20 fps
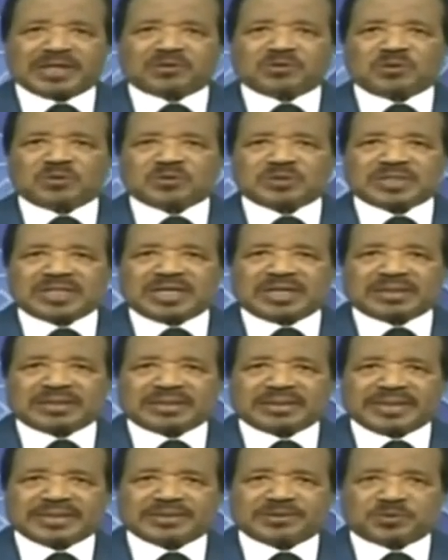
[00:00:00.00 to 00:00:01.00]
a
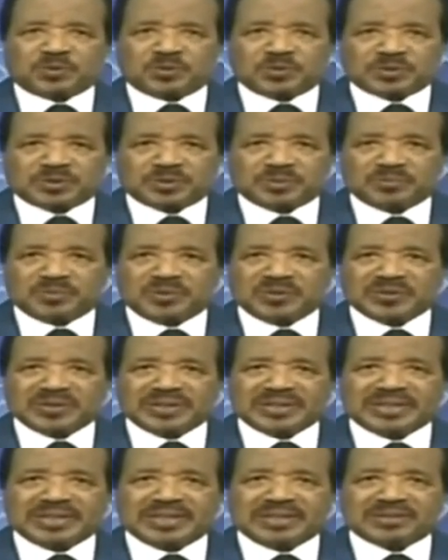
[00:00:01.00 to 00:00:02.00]
duty to which
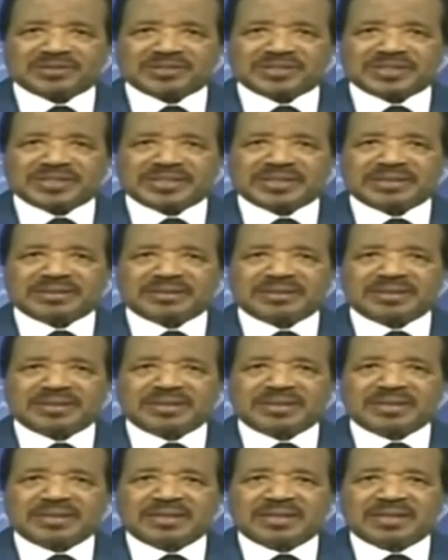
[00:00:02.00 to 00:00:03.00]
I will
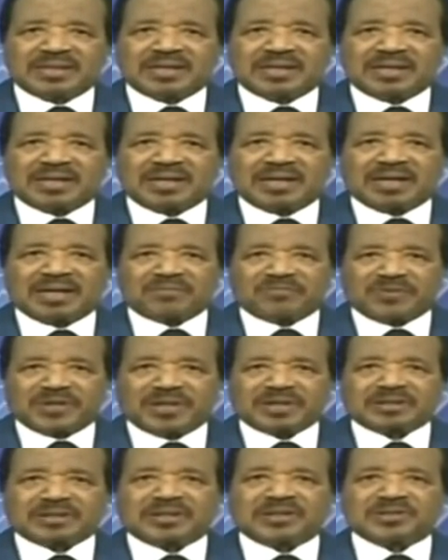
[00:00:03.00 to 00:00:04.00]
continue to devote
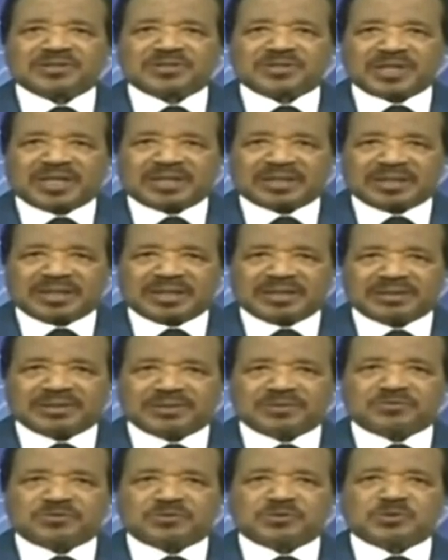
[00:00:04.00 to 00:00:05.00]
all my
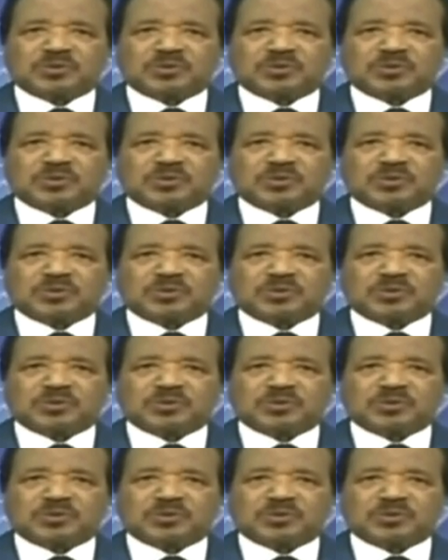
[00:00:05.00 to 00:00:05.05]
energy